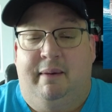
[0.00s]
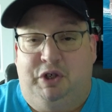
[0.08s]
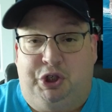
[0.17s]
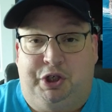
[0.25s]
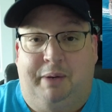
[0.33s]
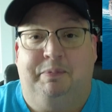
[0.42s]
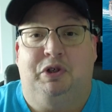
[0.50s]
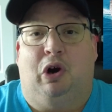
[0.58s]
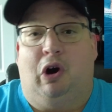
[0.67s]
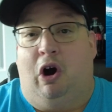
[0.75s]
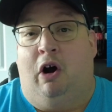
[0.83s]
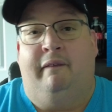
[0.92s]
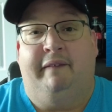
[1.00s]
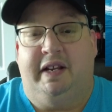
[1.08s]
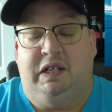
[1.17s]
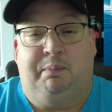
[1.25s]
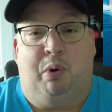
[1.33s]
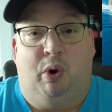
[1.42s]
Ships are on
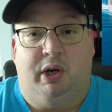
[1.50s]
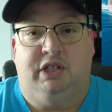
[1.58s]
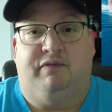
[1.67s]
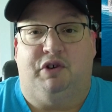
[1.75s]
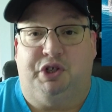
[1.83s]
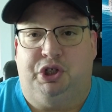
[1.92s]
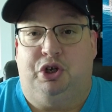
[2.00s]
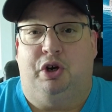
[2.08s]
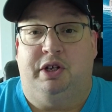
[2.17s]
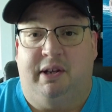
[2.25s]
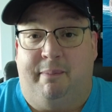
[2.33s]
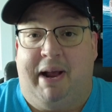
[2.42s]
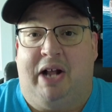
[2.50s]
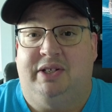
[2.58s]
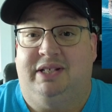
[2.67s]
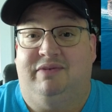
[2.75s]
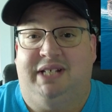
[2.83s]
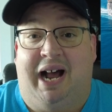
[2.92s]
these ports for certain
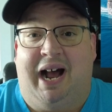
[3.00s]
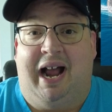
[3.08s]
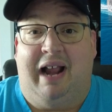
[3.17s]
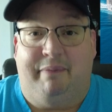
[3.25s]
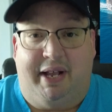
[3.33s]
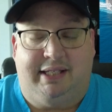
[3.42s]
amounts of time.